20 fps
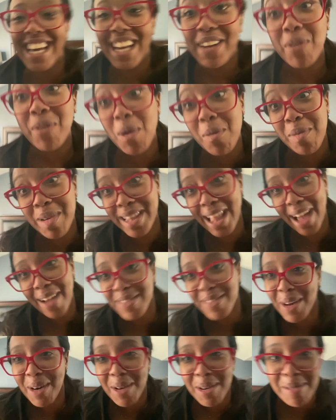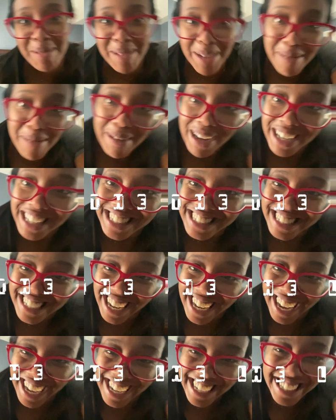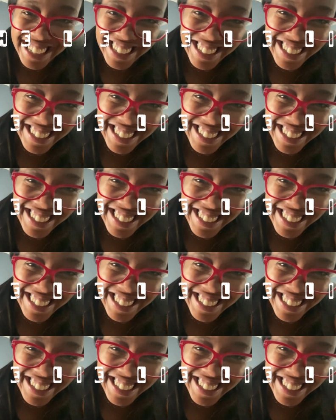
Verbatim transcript: will be live though. It'll be on my channel.